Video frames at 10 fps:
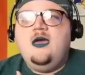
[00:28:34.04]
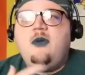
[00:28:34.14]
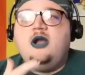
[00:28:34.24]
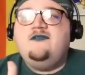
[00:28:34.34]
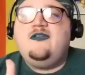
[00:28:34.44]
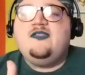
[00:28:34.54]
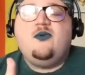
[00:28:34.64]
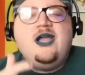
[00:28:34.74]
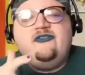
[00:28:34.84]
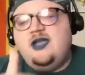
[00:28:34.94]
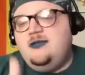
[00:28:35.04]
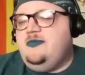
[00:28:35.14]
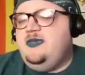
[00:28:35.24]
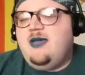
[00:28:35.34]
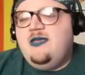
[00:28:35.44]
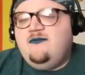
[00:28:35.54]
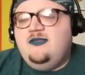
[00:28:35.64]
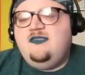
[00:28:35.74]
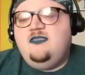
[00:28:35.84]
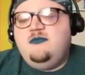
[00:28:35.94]
part of it is where I try and meet my
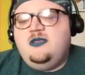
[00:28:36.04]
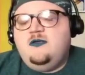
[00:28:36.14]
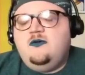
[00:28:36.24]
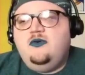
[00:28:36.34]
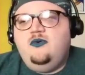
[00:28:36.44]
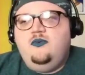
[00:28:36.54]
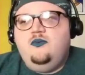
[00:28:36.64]
friends in the middle who